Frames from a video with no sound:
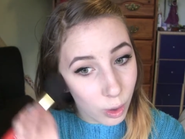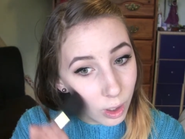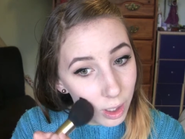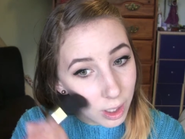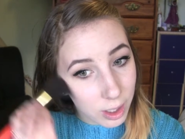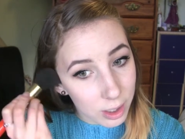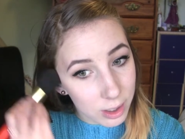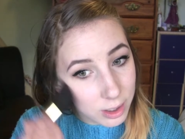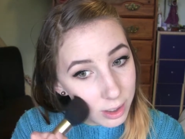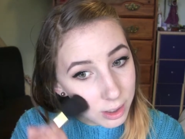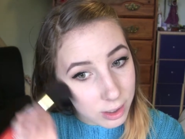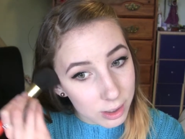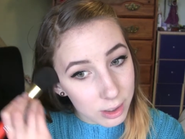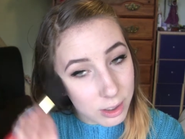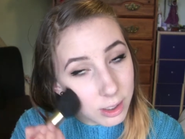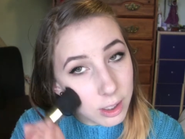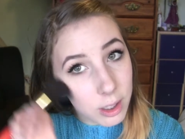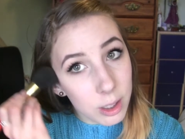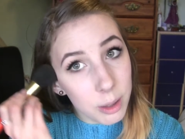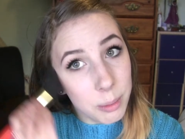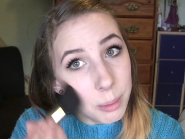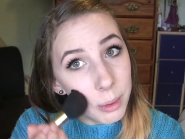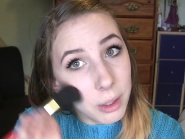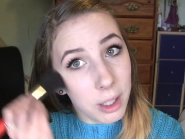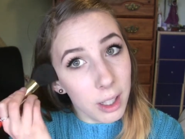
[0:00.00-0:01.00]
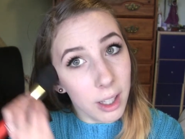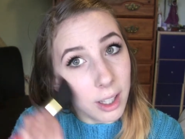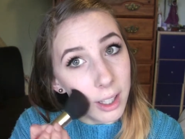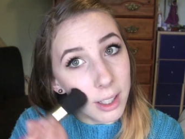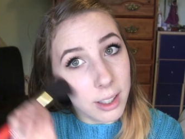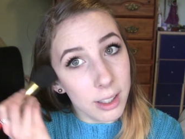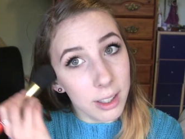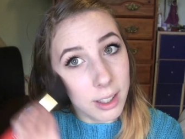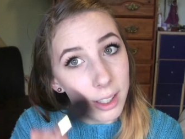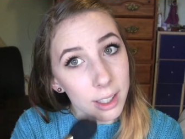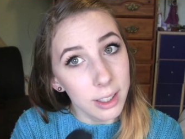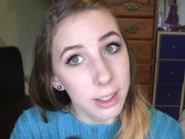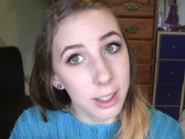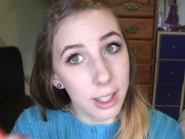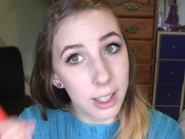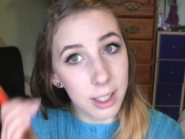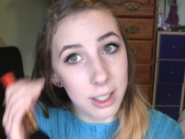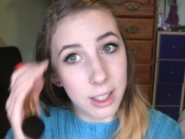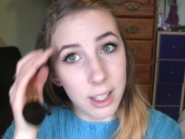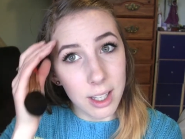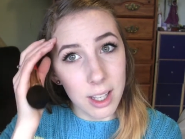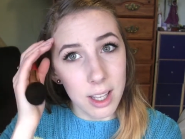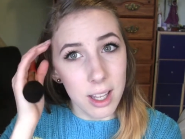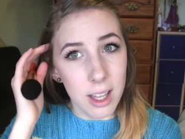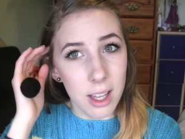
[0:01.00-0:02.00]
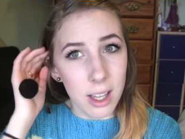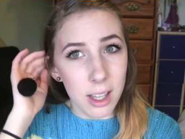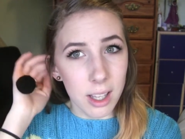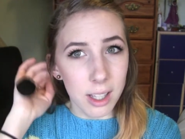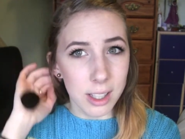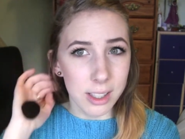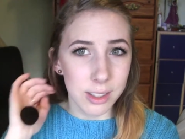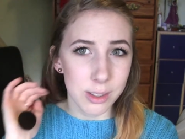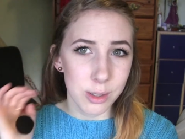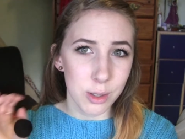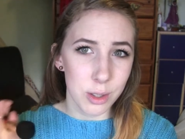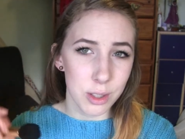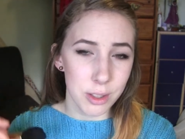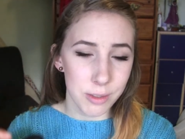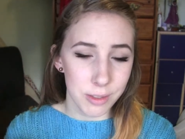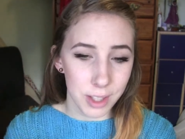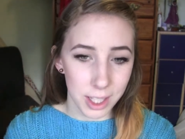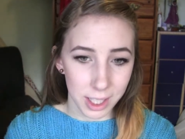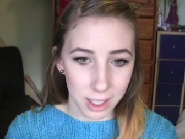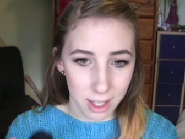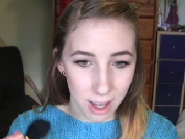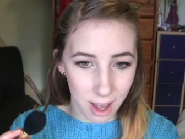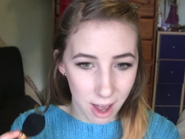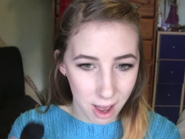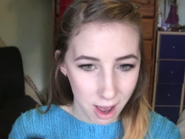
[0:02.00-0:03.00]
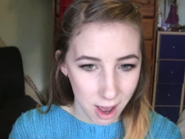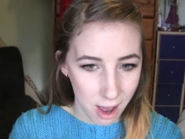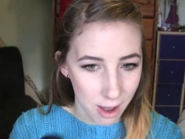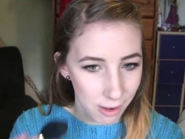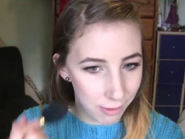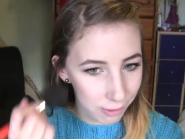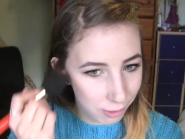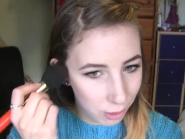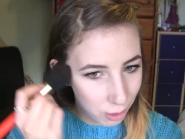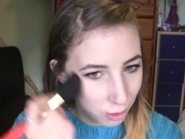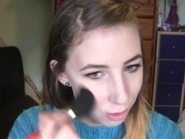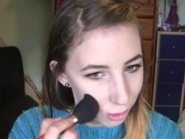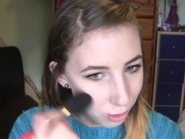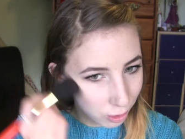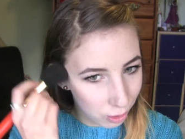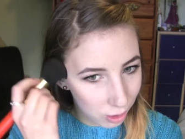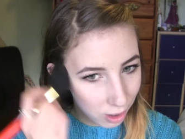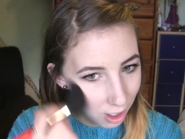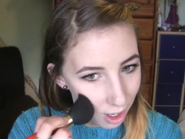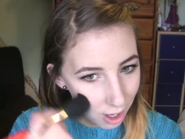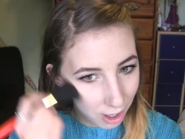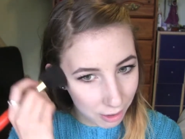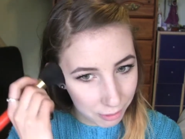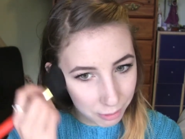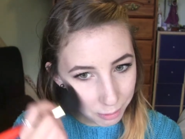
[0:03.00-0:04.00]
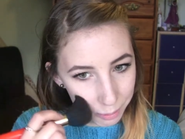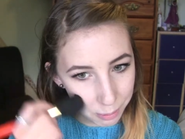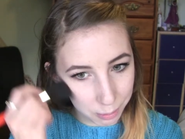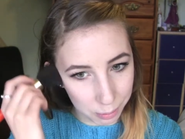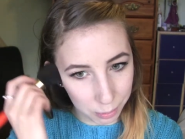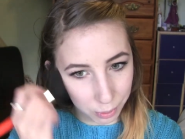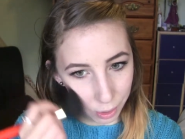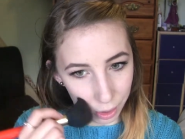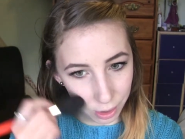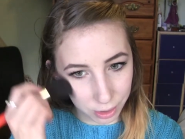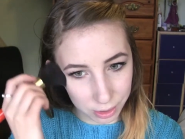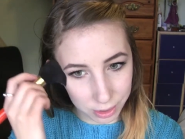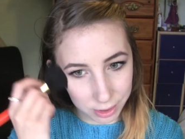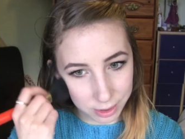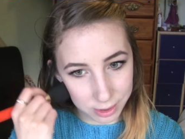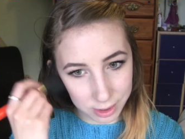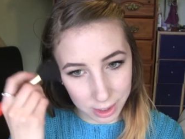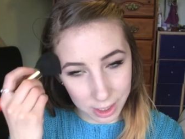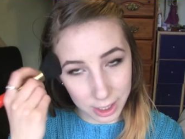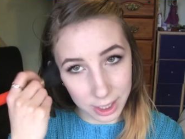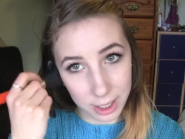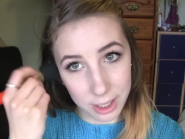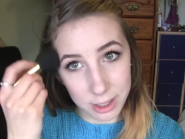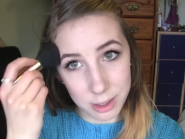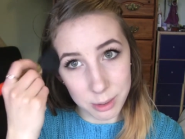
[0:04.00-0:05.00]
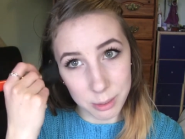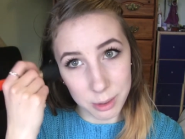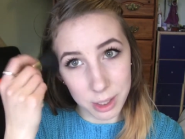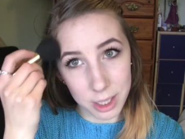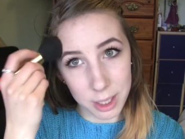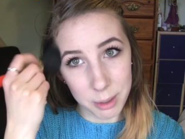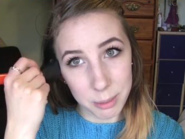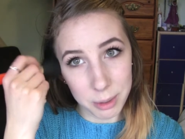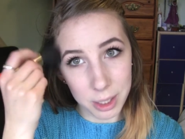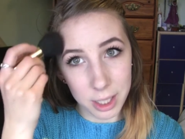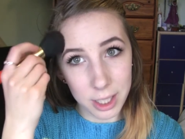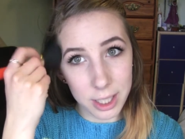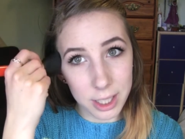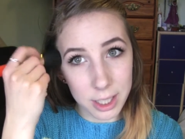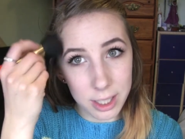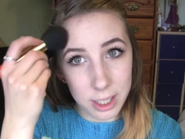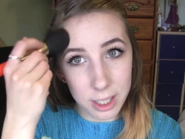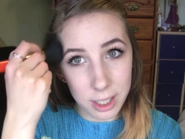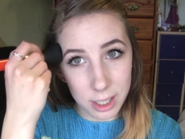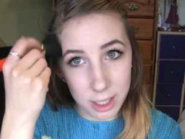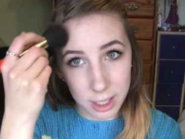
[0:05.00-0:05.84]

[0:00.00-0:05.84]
And just apply it like that. It's sort of like a half contour, half bronze, I guess, when I apply it.